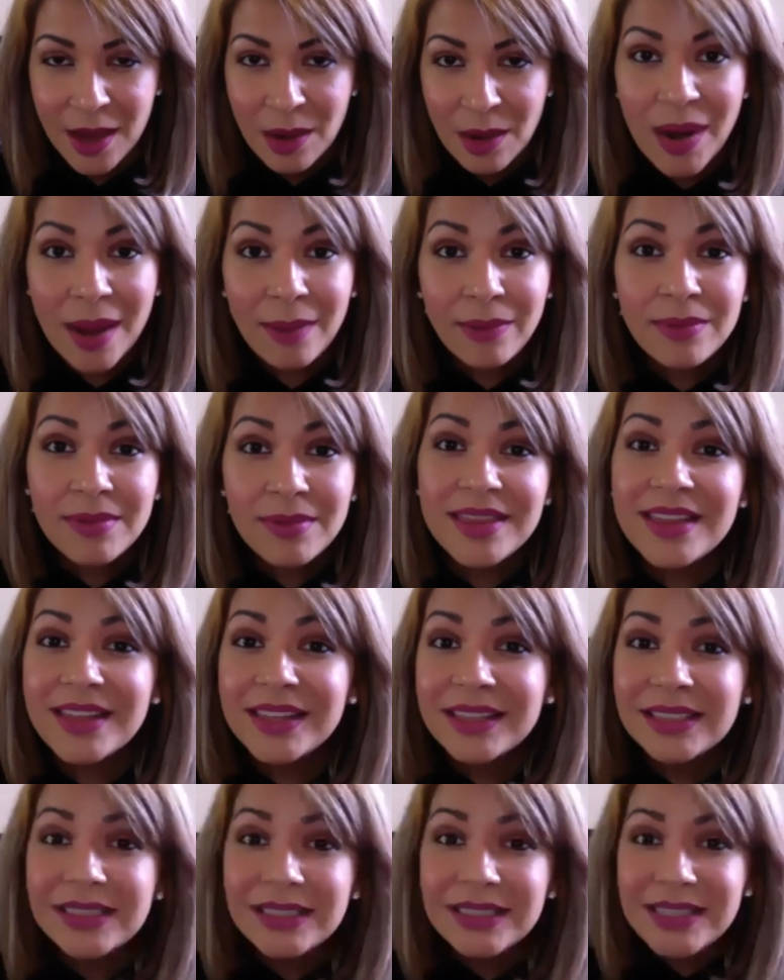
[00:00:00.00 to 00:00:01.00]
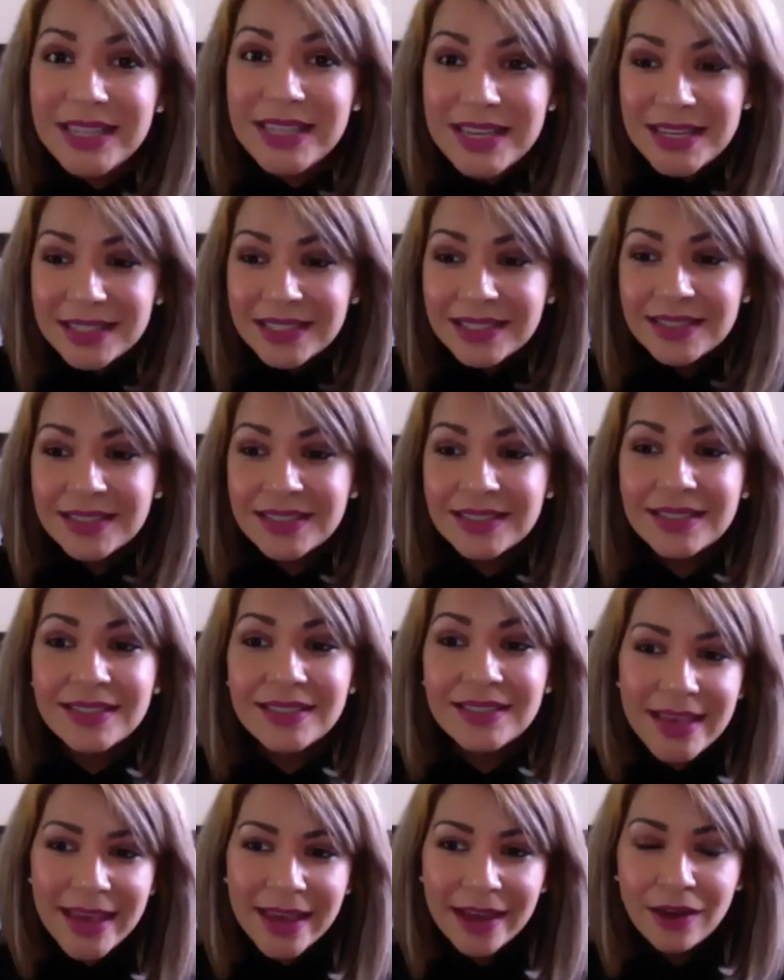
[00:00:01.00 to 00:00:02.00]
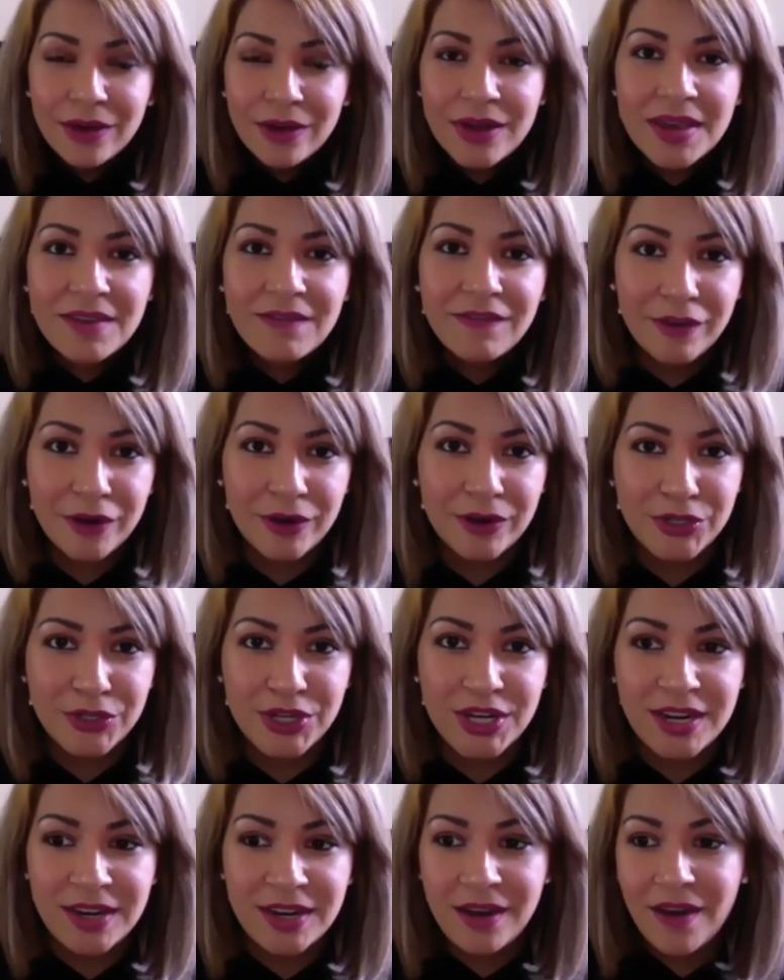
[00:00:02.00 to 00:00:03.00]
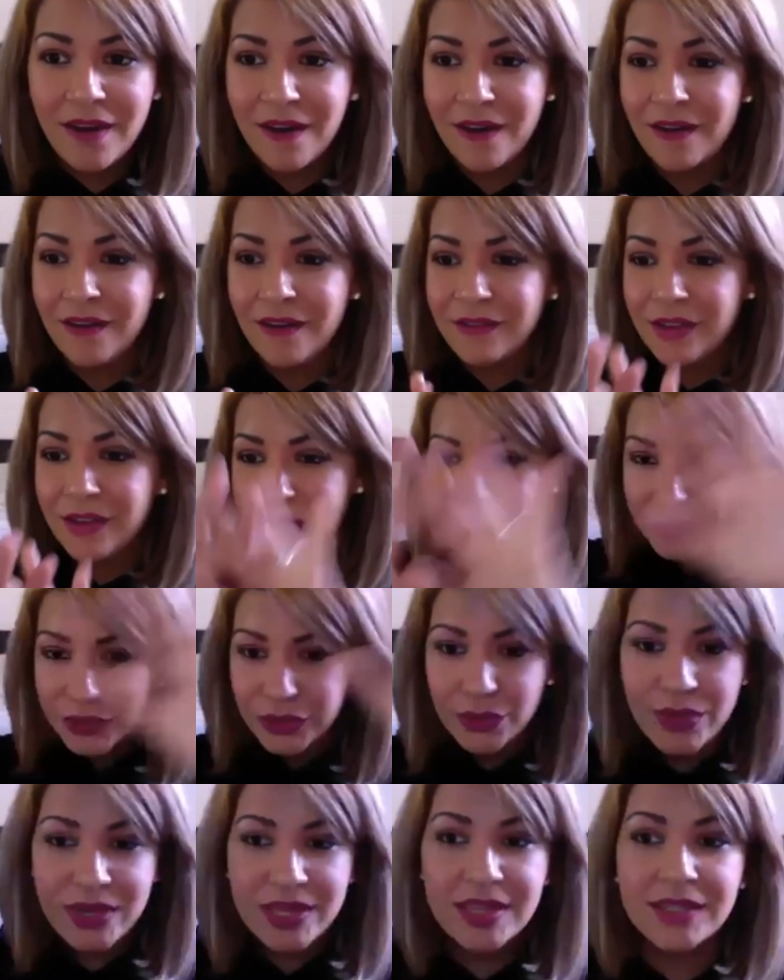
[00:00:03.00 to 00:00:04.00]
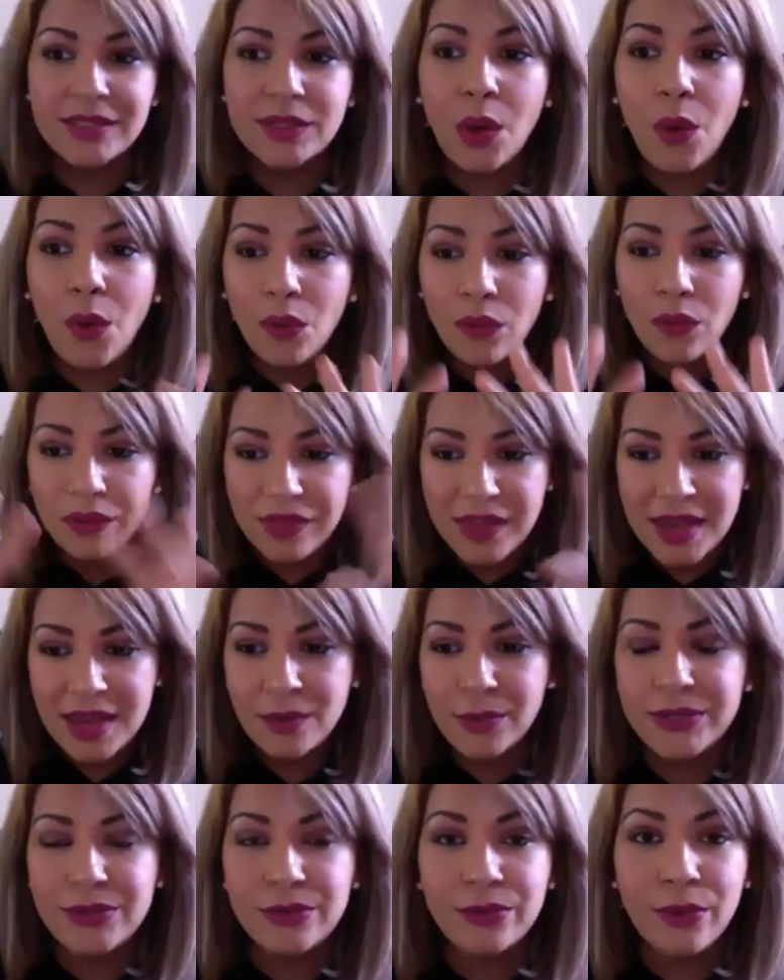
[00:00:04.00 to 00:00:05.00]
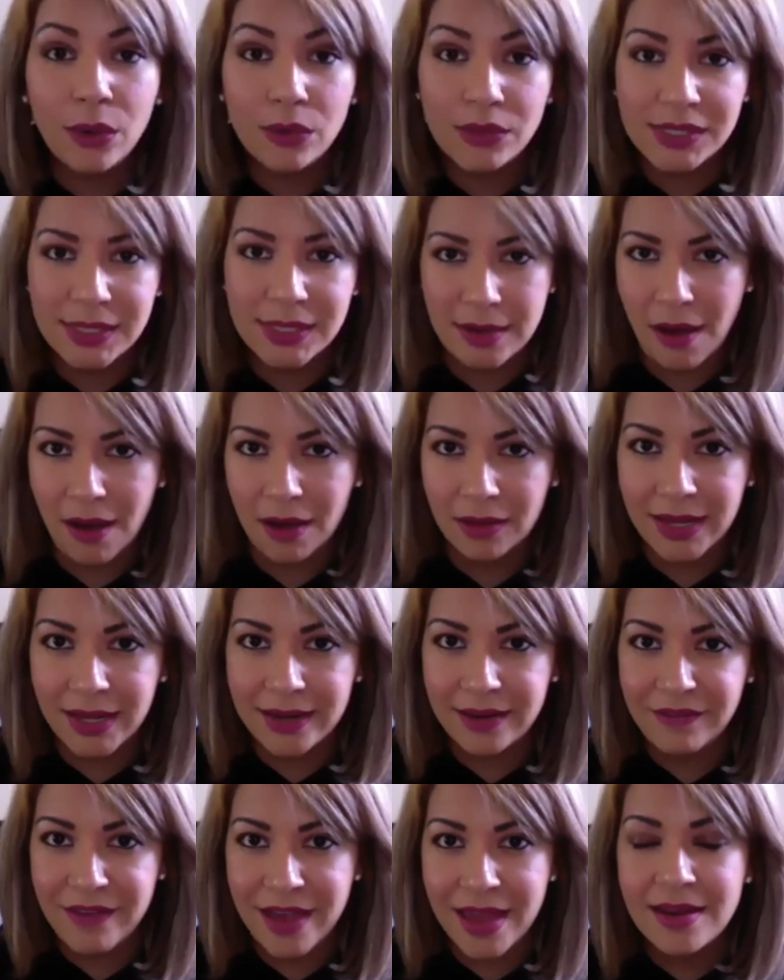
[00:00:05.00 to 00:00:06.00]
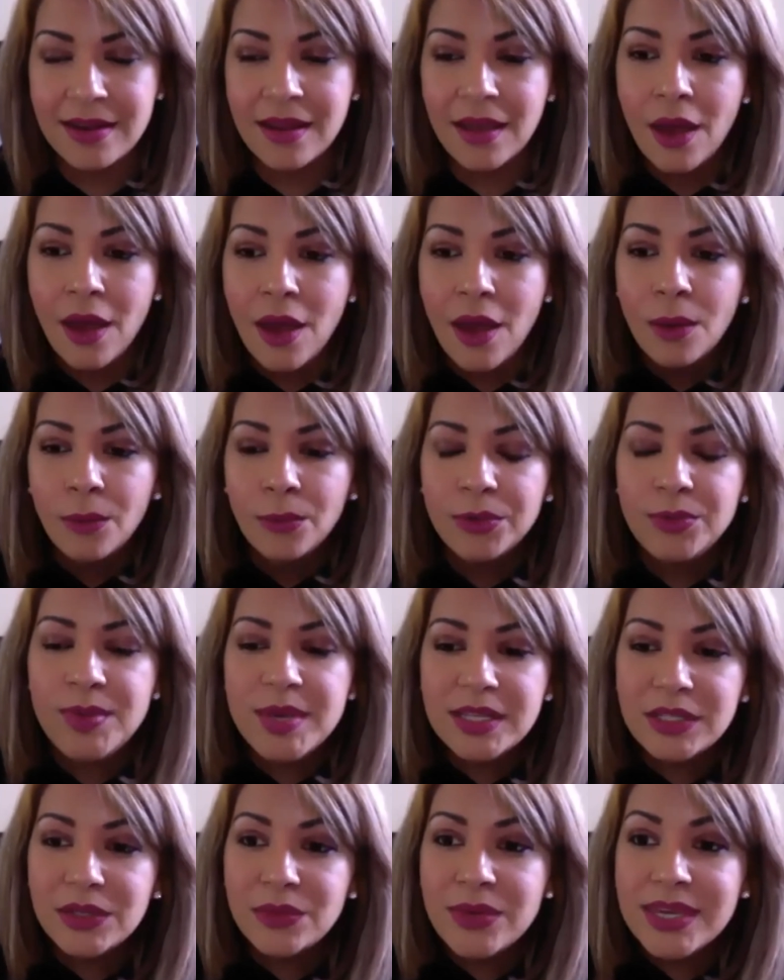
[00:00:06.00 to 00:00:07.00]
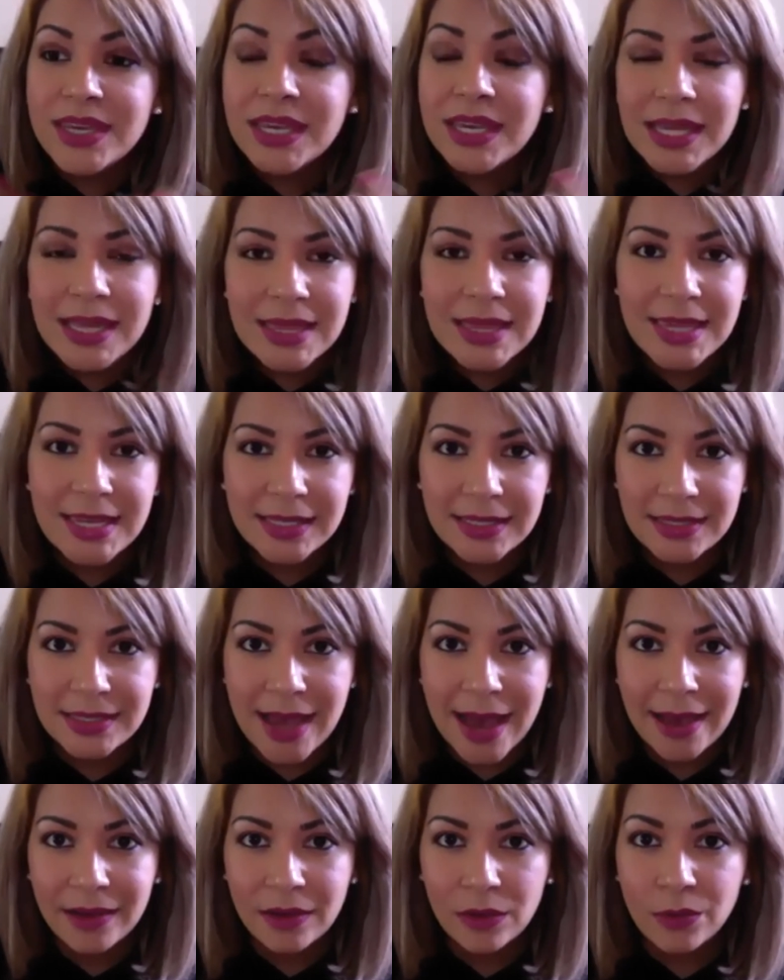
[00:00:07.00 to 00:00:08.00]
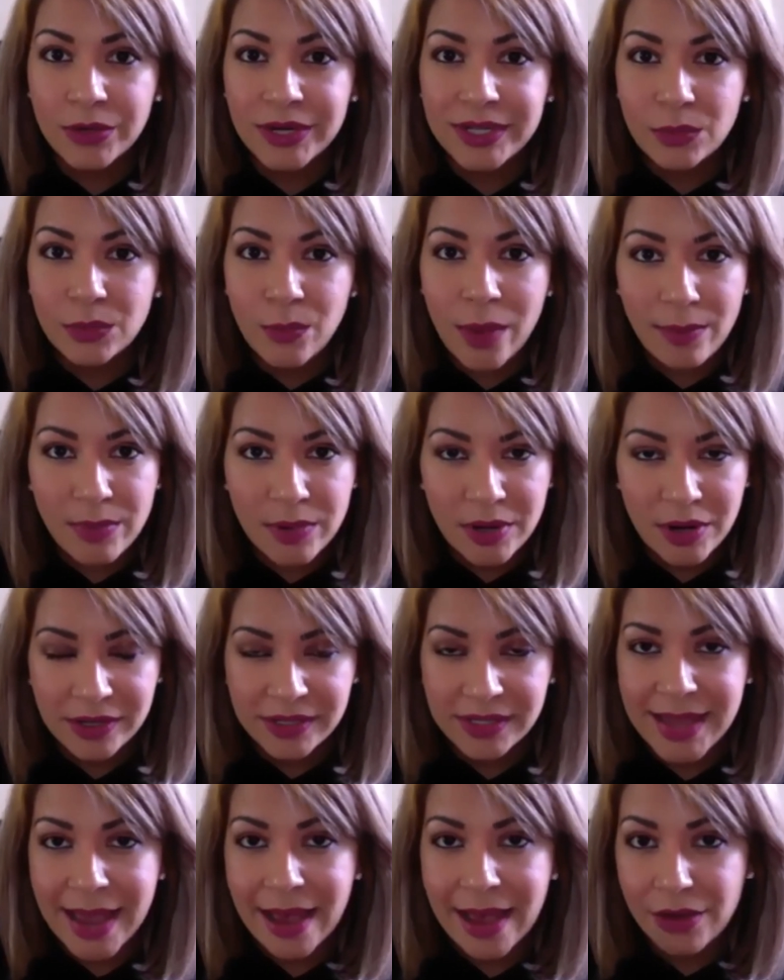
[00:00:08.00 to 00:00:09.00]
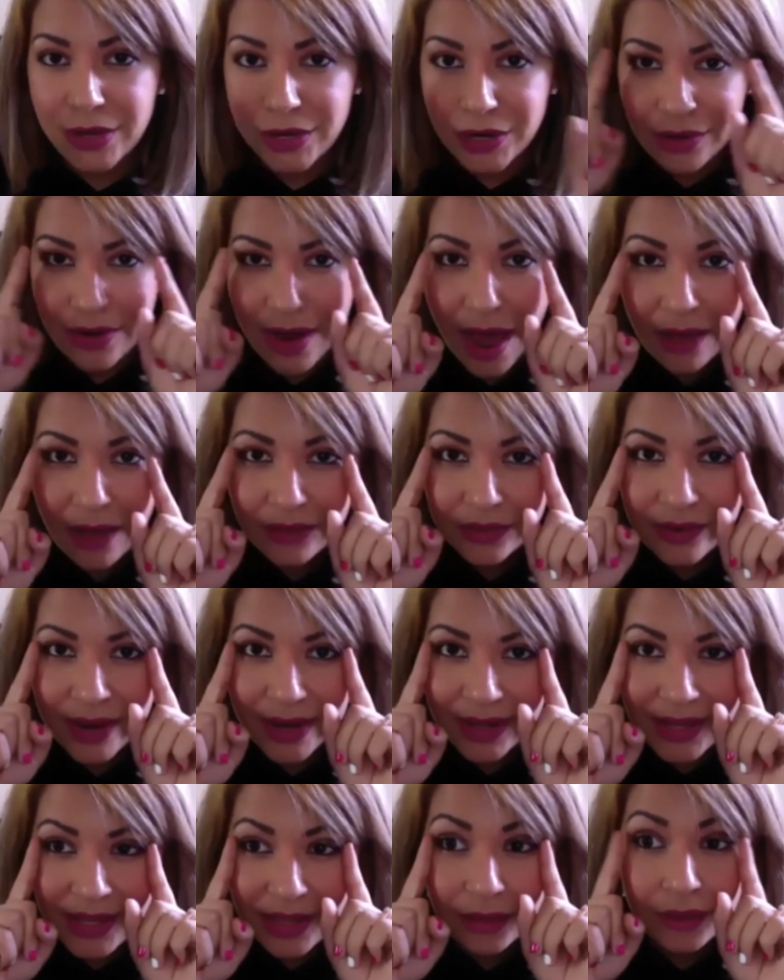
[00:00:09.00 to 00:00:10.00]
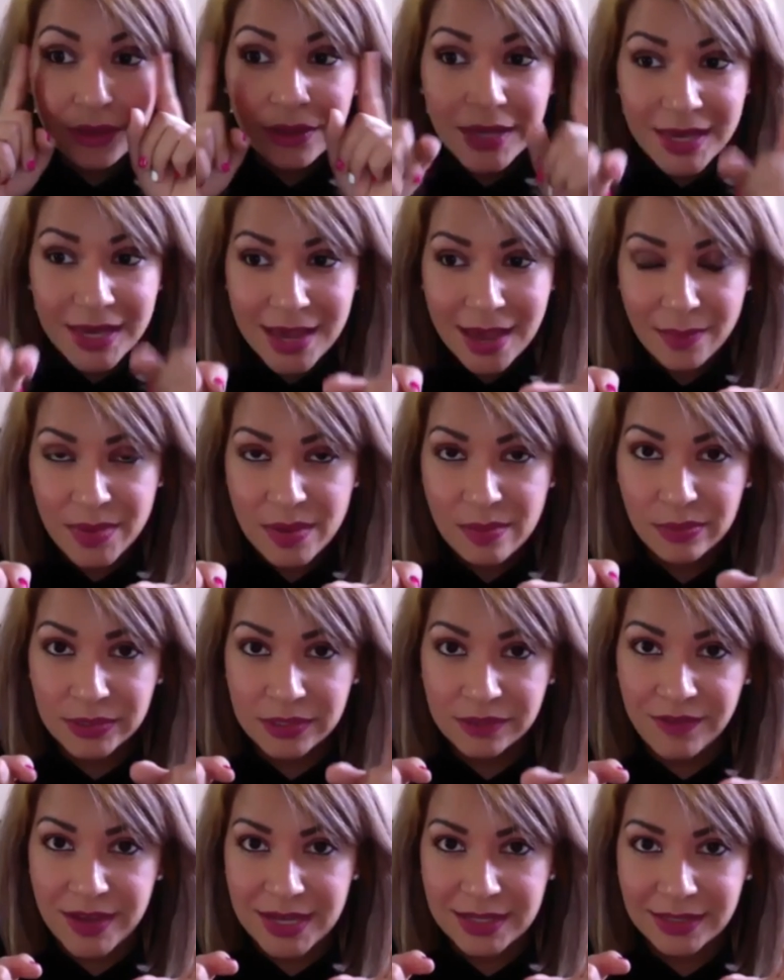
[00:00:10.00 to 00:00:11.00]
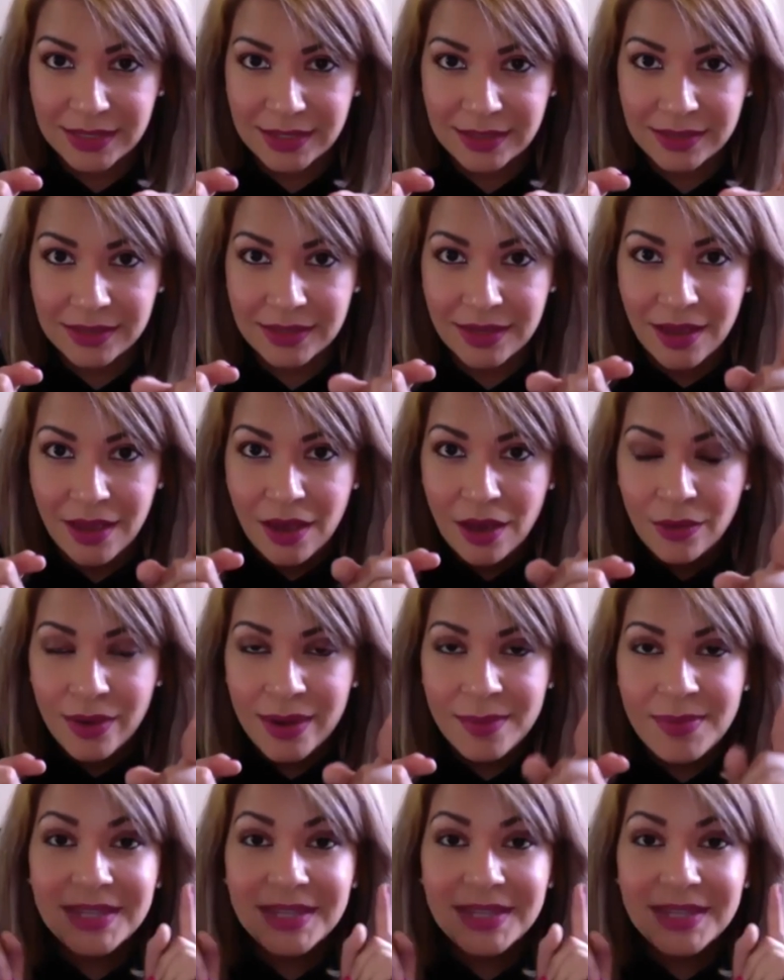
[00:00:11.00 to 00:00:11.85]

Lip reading: Probably the least scary version of doing this whole thing where you host an online event would be doing it in this style, where it's webinar style and you're not directly looking at people's faces, right?